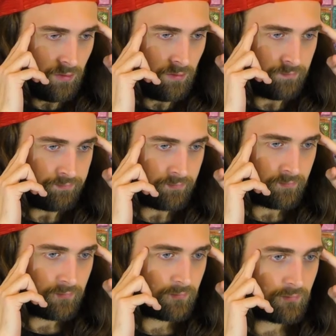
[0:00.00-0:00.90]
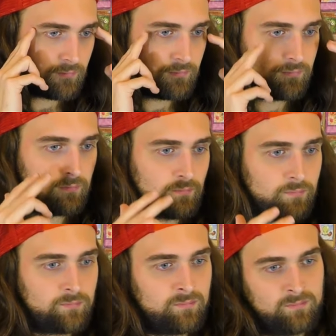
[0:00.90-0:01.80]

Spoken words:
[no speech]